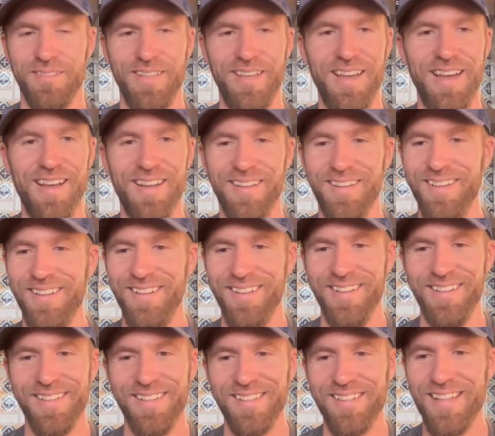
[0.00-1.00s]
Yeah,
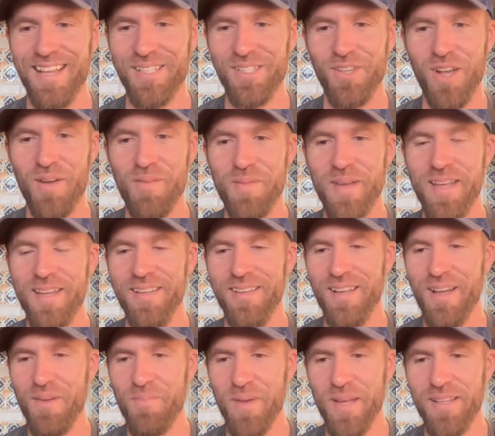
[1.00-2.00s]
that's what I mean,
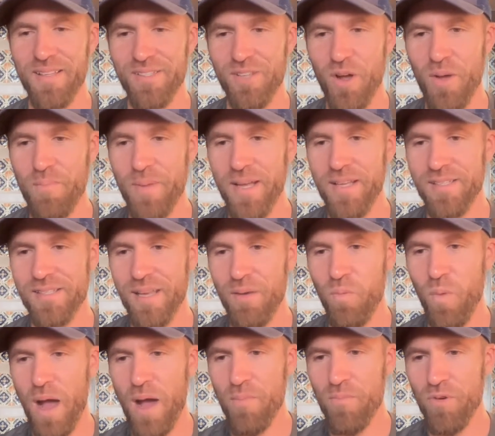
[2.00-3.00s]
Abid. So Abid said,
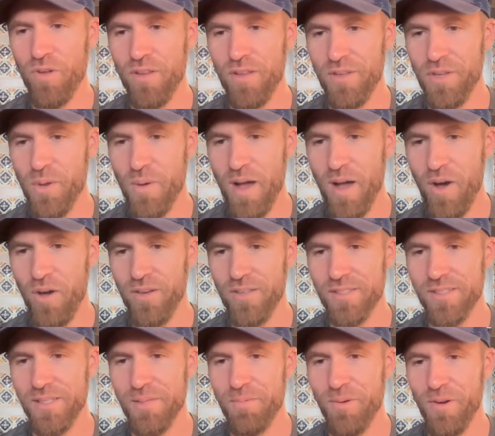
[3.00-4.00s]
wow, brother, you are
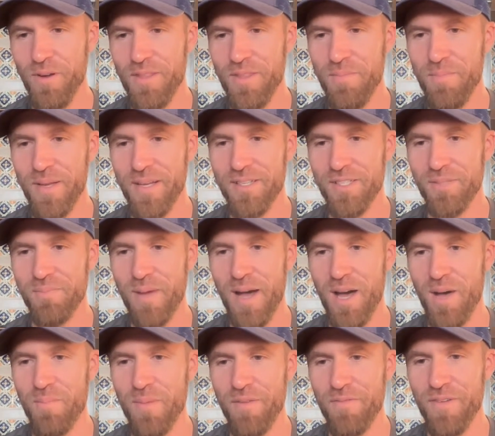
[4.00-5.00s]
honestly putting the biggest
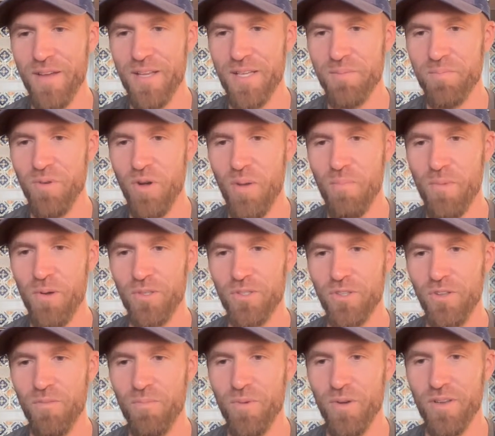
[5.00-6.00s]
smile on my face, bro. Much
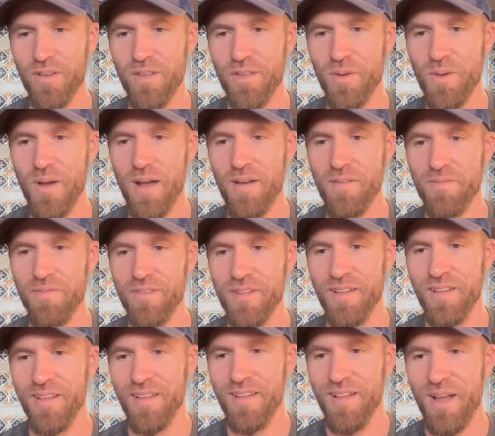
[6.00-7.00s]
love, brother. You have
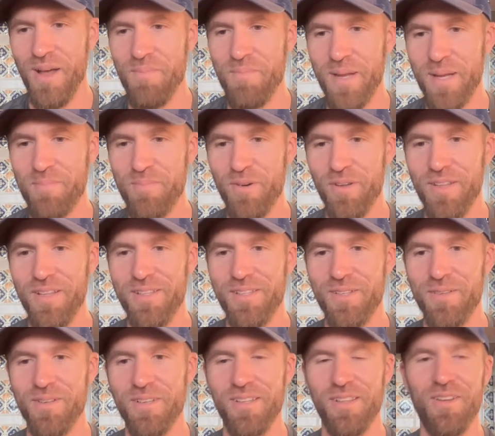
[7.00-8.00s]
a big brother
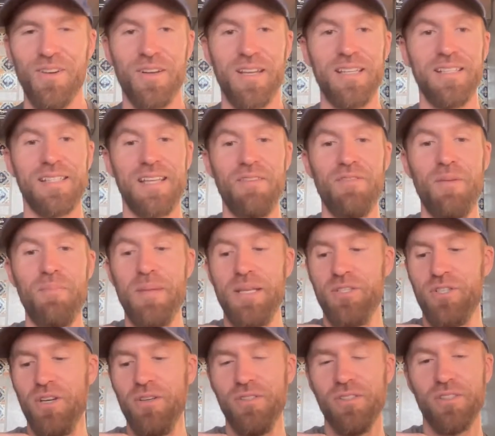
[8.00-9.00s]
to it. Look, he's giving me
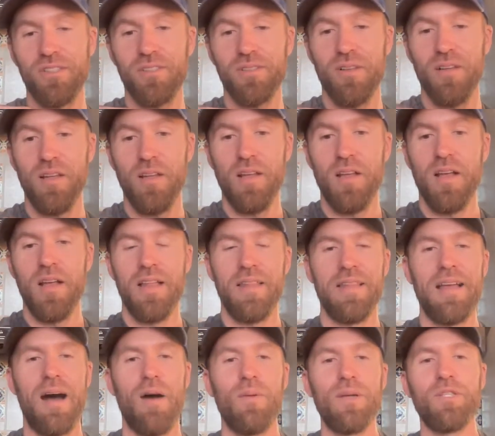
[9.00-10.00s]
chills.
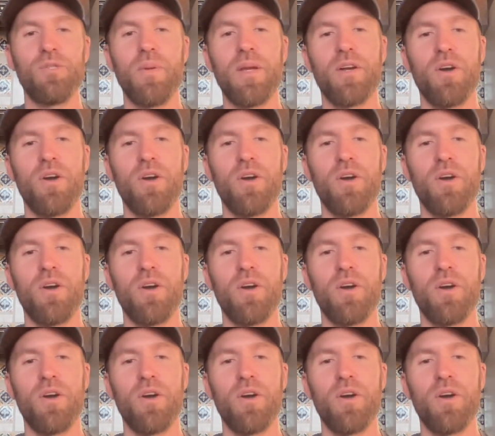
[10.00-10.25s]
Yeah, I wish we